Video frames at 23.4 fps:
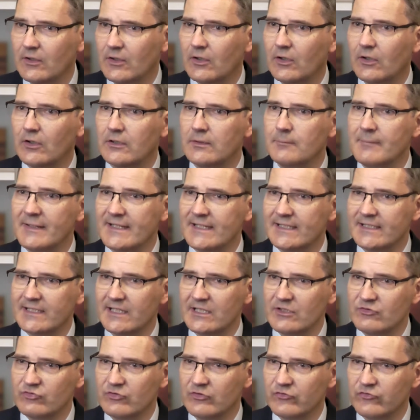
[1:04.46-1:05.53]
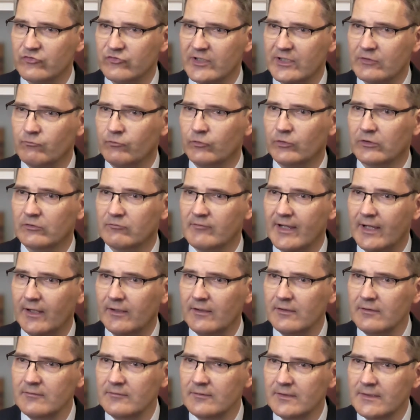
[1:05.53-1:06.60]
on medications that work
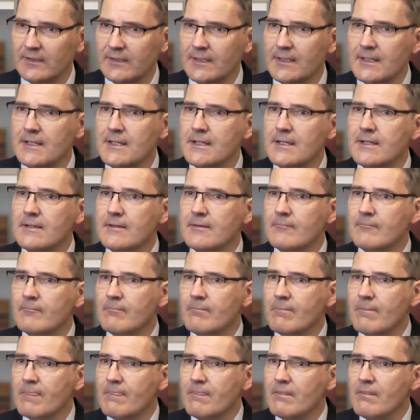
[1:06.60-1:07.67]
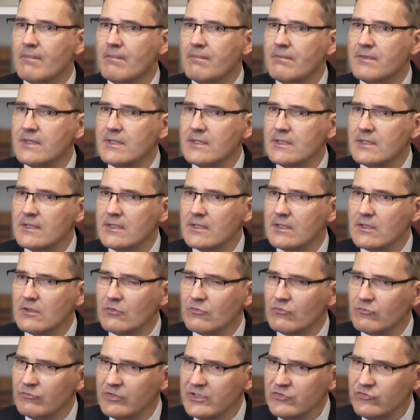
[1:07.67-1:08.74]
well. The
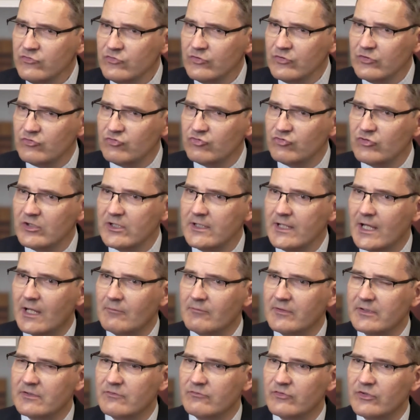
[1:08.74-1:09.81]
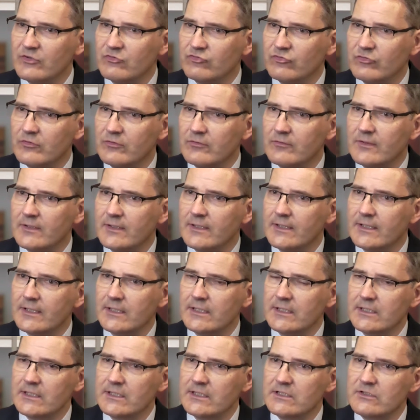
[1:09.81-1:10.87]
research in our division
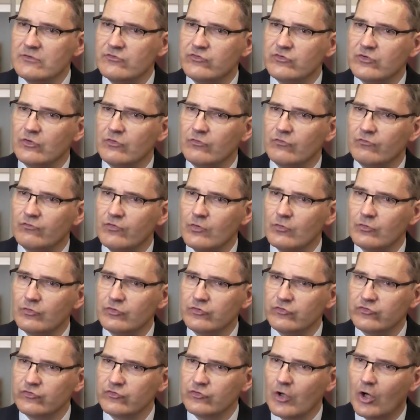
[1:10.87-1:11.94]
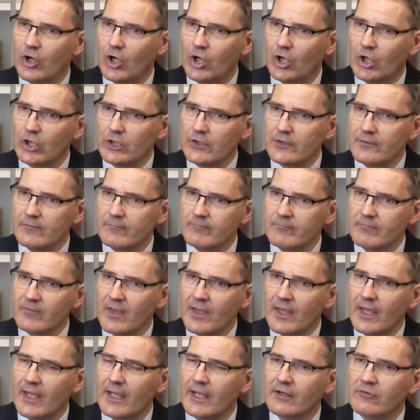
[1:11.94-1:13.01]
is focused on
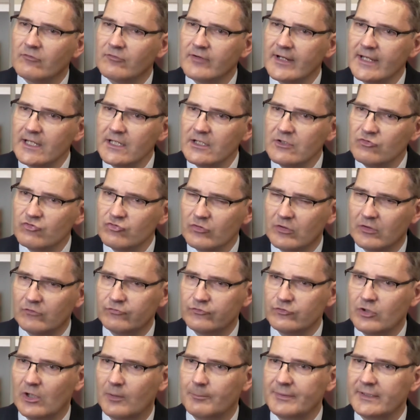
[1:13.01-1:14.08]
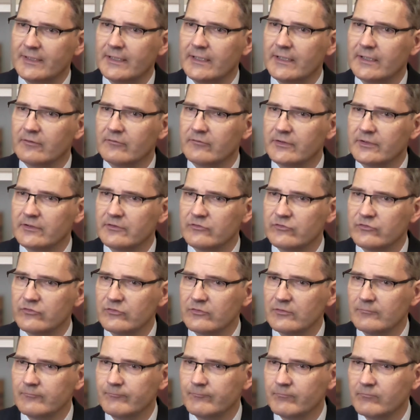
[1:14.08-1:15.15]
a range of topic areas.